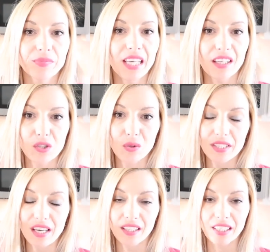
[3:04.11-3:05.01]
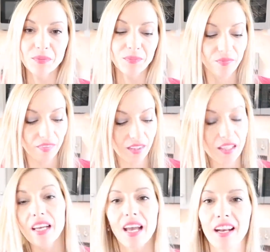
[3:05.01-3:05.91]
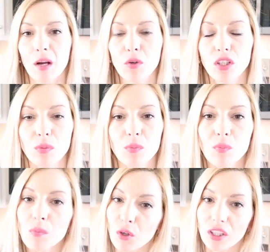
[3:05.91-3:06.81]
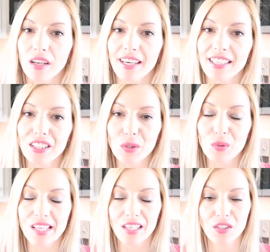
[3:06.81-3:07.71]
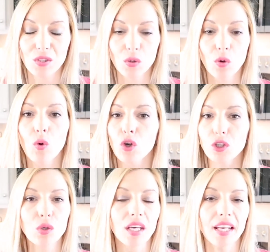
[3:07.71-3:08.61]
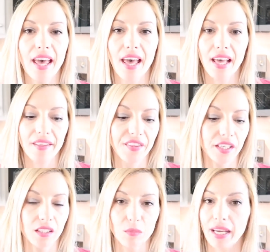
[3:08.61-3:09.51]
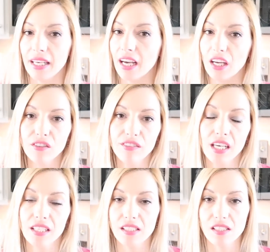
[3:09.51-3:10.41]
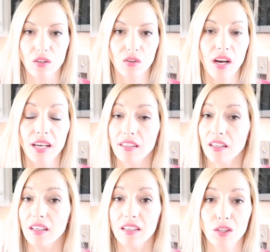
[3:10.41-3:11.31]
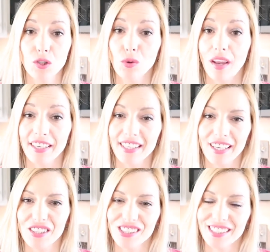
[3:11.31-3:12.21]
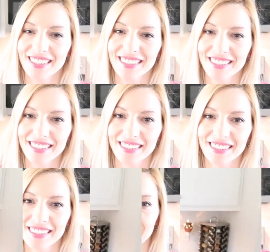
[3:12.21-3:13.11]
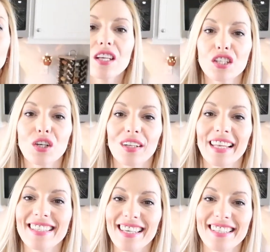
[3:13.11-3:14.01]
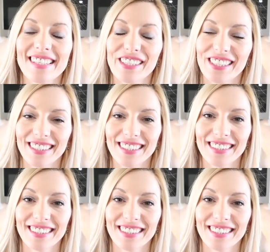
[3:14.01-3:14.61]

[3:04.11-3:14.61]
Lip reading: That is Nutella, and I'm gonna more than likely use that too, or you can add any kind of nuts or anything that you like, actually. So let's get started.